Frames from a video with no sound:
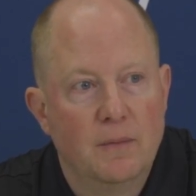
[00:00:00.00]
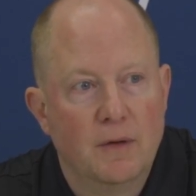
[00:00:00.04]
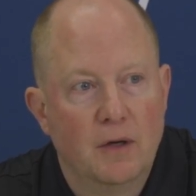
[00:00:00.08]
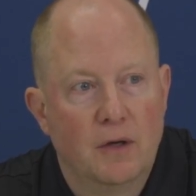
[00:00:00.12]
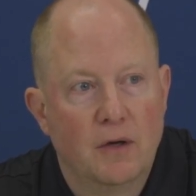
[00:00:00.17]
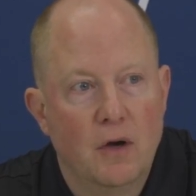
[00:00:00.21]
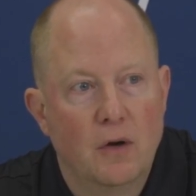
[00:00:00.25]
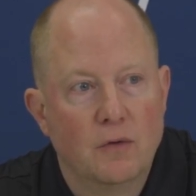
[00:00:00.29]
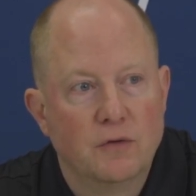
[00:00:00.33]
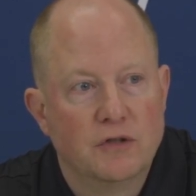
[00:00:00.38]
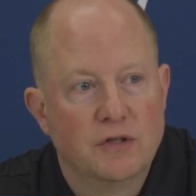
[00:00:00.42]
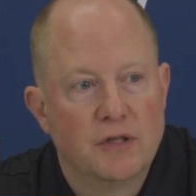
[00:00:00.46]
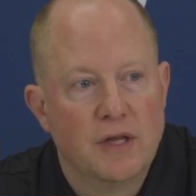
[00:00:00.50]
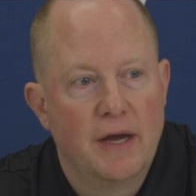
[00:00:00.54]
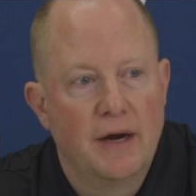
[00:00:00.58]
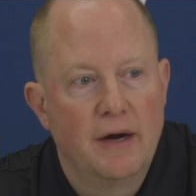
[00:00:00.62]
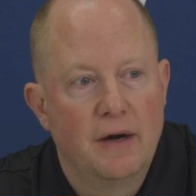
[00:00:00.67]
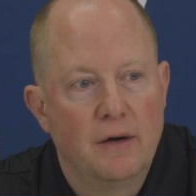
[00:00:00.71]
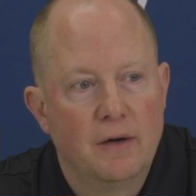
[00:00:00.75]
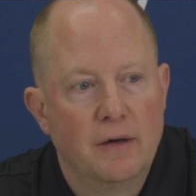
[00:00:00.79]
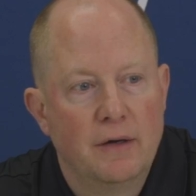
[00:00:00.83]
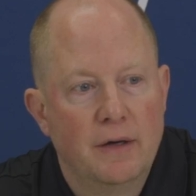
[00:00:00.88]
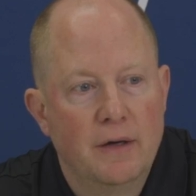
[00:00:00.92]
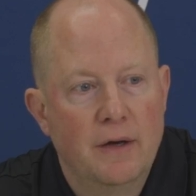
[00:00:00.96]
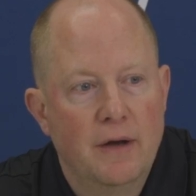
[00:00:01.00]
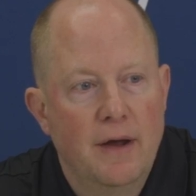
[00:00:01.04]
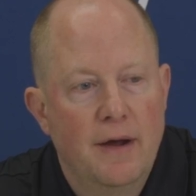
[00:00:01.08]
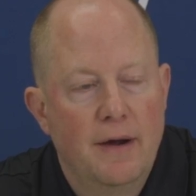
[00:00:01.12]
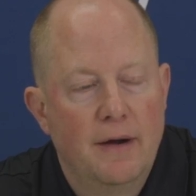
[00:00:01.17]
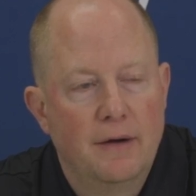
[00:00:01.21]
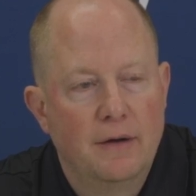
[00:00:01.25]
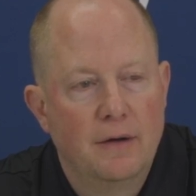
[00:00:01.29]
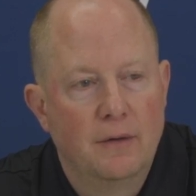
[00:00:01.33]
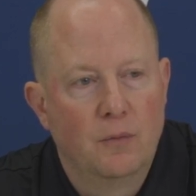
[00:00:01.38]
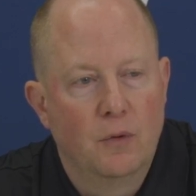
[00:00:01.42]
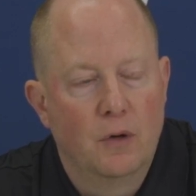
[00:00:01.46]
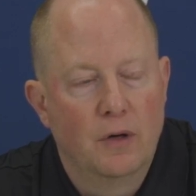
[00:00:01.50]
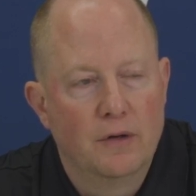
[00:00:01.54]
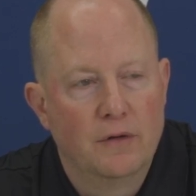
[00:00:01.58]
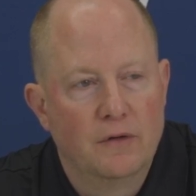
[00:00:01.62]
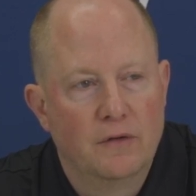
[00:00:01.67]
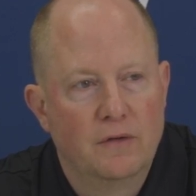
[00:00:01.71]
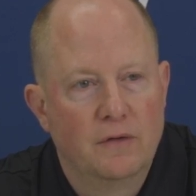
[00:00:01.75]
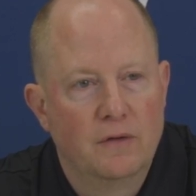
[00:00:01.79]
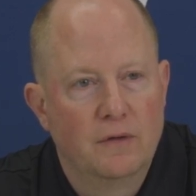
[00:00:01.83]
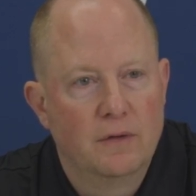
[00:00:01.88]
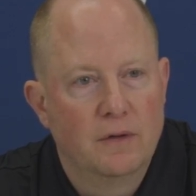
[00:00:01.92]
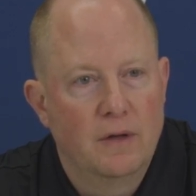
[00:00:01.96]
The coach there
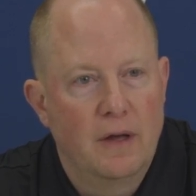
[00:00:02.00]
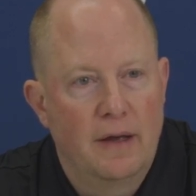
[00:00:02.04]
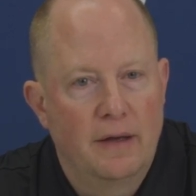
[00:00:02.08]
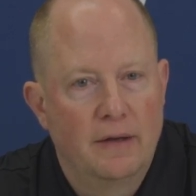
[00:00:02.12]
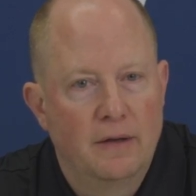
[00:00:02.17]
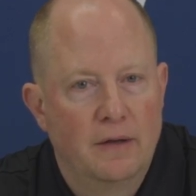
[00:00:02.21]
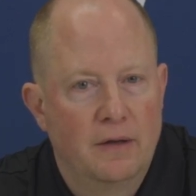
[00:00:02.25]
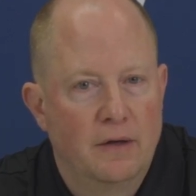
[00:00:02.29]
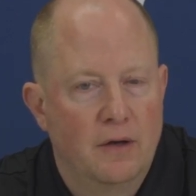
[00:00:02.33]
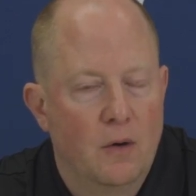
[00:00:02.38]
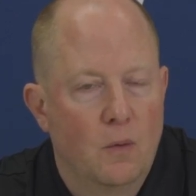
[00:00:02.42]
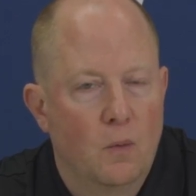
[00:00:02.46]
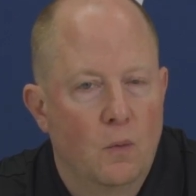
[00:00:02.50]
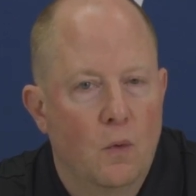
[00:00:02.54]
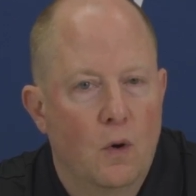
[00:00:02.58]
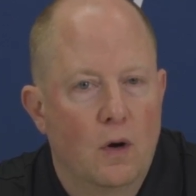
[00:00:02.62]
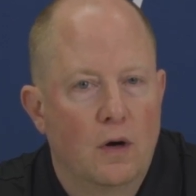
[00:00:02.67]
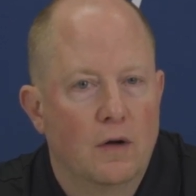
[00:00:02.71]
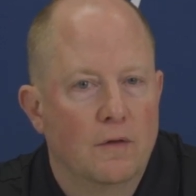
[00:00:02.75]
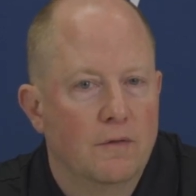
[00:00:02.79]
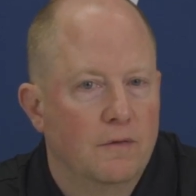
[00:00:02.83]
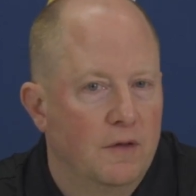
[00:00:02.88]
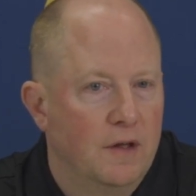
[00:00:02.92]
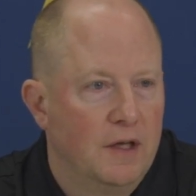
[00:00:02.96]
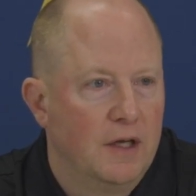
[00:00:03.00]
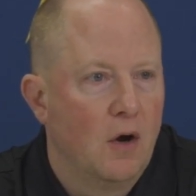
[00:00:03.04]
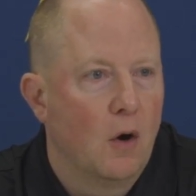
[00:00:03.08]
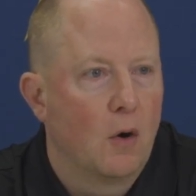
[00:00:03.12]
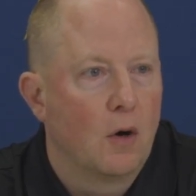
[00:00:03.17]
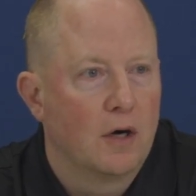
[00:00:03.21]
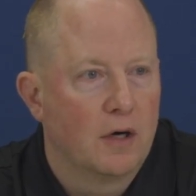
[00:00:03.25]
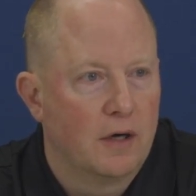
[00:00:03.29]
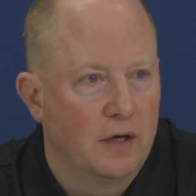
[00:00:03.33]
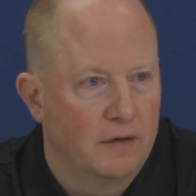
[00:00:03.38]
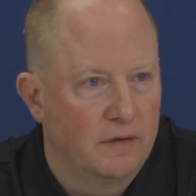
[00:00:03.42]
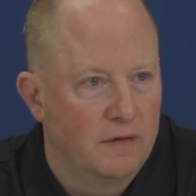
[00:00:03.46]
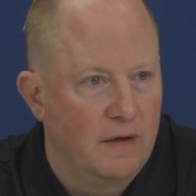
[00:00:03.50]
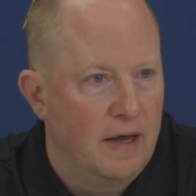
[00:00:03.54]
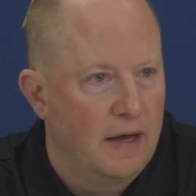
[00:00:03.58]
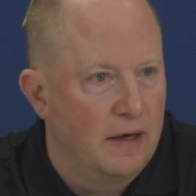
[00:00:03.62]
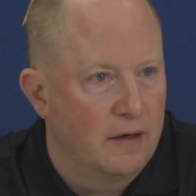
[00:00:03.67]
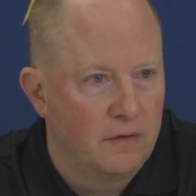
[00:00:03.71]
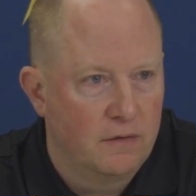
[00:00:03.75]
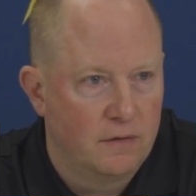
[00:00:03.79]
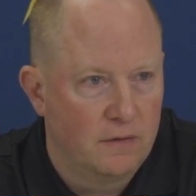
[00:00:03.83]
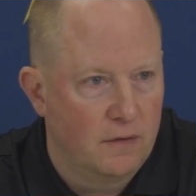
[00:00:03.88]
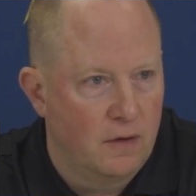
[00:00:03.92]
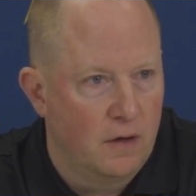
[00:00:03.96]
was you know one of the
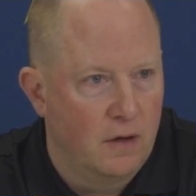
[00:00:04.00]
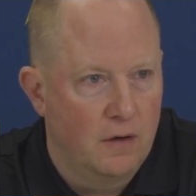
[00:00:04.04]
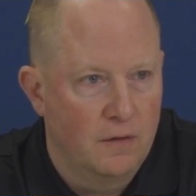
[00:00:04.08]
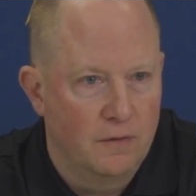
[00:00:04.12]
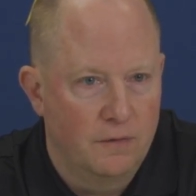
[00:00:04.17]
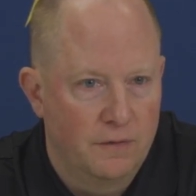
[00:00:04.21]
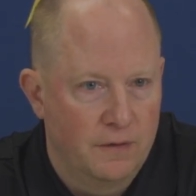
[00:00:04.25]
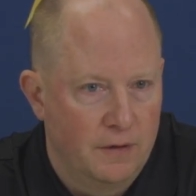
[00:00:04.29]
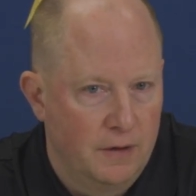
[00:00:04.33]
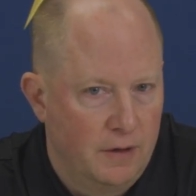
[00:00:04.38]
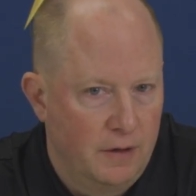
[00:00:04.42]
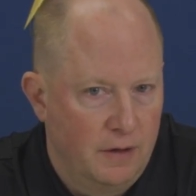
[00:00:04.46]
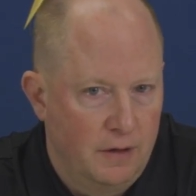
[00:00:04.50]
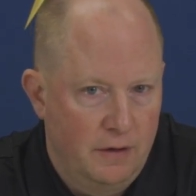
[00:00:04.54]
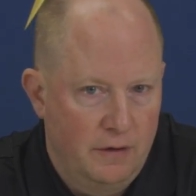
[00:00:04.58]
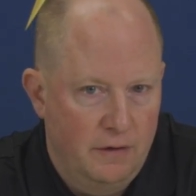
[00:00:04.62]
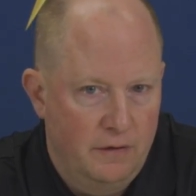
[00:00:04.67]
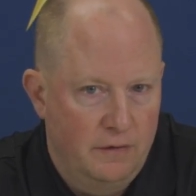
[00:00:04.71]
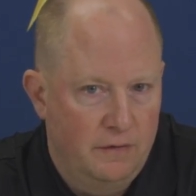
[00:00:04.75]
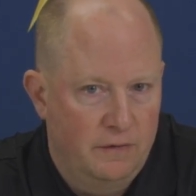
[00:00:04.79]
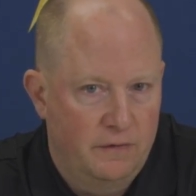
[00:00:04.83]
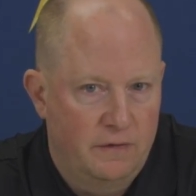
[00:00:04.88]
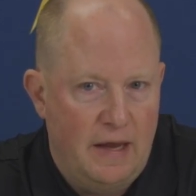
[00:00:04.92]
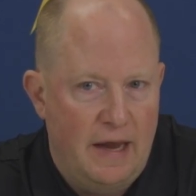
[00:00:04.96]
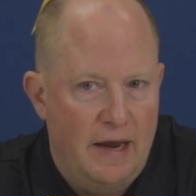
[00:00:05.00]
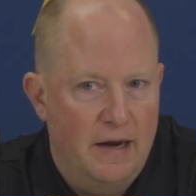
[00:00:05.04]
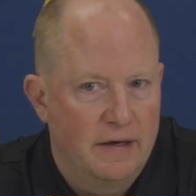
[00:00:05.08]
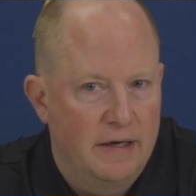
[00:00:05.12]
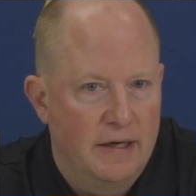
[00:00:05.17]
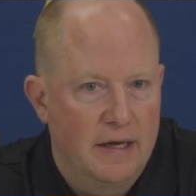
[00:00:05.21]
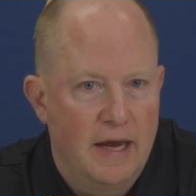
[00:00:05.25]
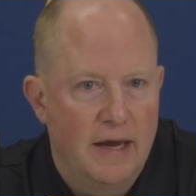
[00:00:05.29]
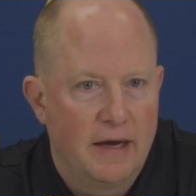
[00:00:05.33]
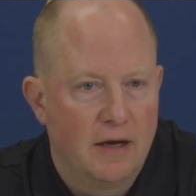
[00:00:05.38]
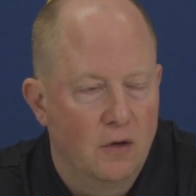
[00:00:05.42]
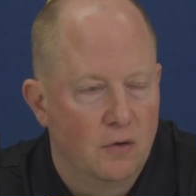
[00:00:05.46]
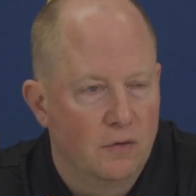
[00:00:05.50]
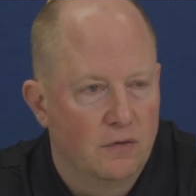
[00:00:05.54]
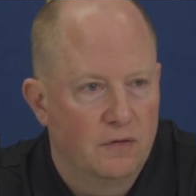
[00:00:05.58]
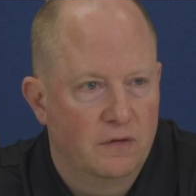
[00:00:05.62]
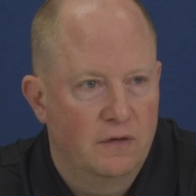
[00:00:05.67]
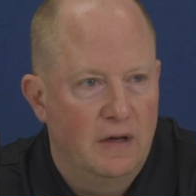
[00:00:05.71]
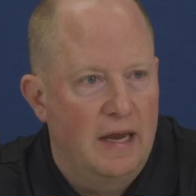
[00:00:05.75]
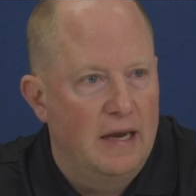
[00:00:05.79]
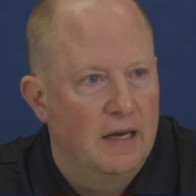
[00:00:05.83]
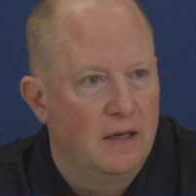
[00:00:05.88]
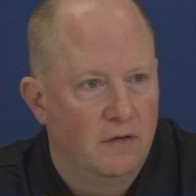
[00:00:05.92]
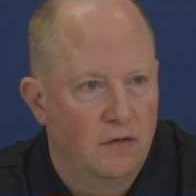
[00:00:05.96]
architects of San Diego
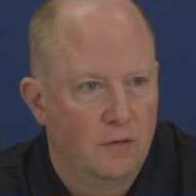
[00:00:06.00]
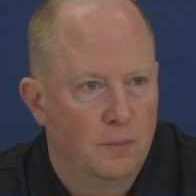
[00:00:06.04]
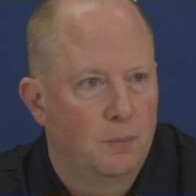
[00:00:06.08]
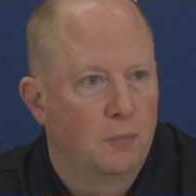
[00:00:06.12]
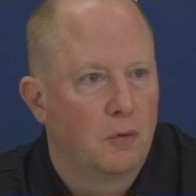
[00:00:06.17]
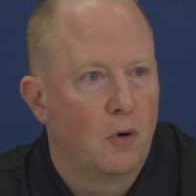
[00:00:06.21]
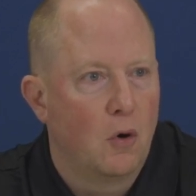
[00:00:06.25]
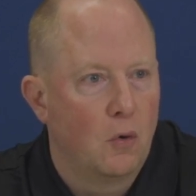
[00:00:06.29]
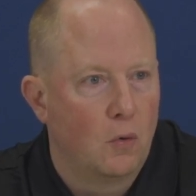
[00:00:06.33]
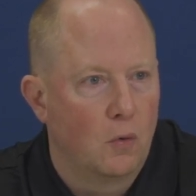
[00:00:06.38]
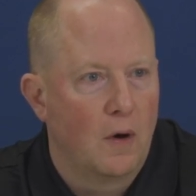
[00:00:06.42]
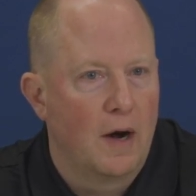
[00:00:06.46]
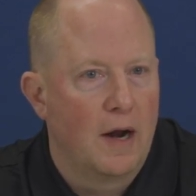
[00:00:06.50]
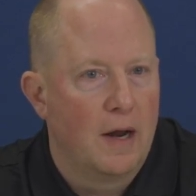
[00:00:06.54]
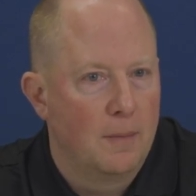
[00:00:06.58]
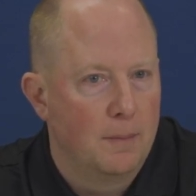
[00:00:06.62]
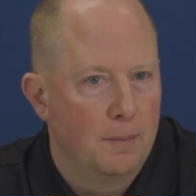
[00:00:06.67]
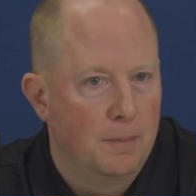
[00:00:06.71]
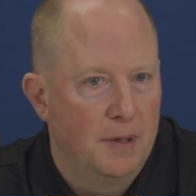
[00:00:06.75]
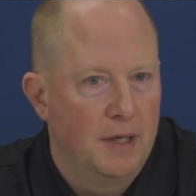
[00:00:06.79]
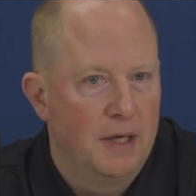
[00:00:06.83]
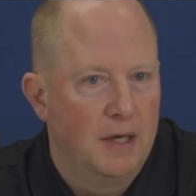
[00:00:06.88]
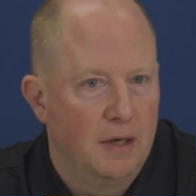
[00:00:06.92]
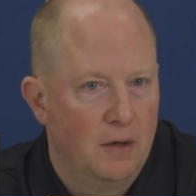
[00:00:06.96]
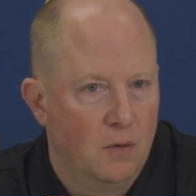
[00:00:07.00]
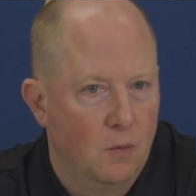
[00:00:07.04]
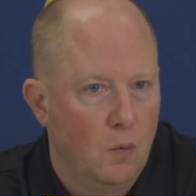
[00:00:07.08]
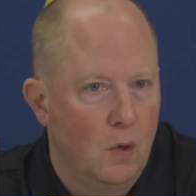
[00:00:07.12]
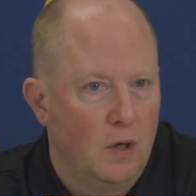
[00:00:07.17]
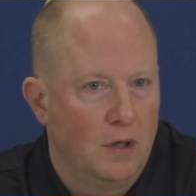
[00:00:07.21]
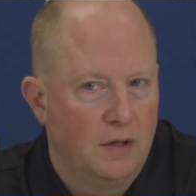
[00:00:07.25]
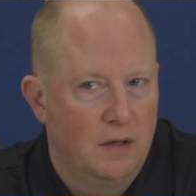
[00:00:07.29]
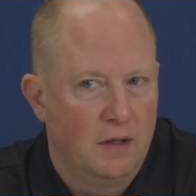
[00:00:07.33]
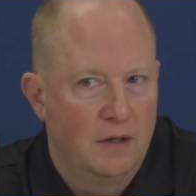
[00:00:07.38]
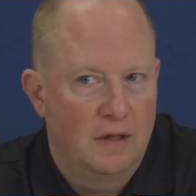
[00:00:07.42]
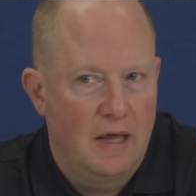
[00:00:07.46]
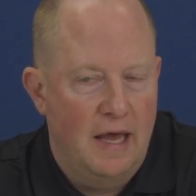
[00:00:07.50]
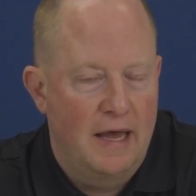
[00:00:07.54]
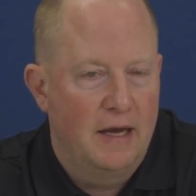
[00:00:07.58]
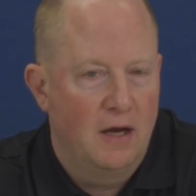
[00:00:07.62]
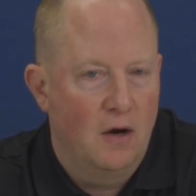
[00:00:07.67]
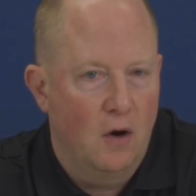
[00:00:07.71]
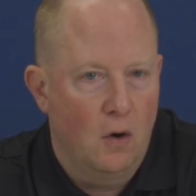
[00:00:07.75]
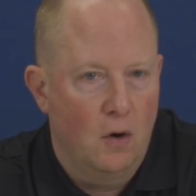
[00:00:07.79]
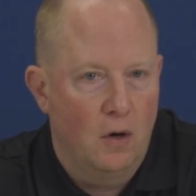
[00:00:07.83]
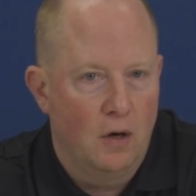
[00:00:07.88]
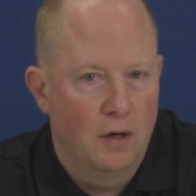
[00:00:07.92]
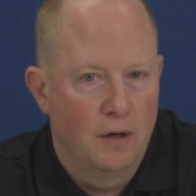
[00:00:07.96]
State's program being what they
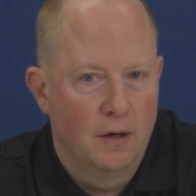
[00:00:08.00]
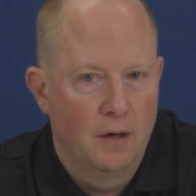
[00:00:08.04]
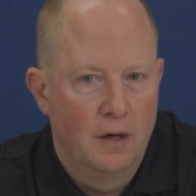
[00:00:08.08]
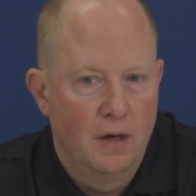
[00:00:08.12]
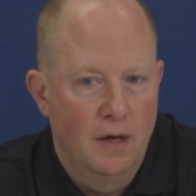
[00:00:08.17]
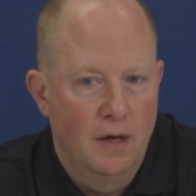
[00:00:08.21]
are